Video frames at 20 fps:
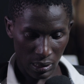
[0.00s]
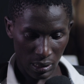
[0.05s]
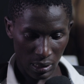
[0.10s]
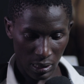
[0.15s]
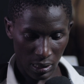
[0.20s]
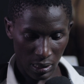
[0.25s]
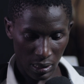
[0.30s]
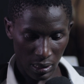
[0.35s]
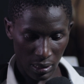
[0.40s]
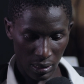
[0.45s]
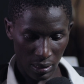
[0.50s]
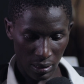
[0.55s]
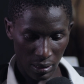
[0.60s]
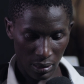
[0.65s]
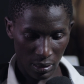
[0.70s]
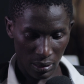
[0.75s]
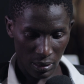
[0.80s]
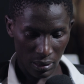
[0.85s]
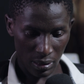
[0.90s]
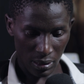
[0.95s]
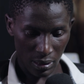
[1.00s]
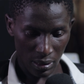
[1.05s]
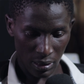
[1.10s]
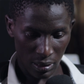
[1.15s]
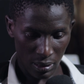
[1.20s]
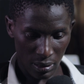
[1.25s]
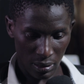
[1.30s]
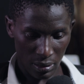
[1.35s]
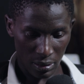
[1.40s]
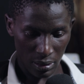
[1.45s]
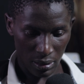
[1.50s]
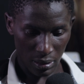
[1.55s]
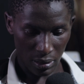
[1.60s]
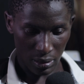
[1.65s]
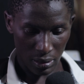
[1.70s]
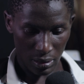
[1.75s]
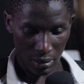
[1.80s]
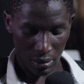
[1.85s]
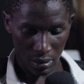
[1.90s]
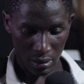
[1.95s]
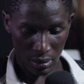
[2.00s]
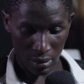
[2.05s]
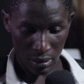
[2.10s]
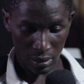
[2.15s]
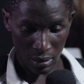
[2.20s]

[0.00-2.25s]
sky, checked.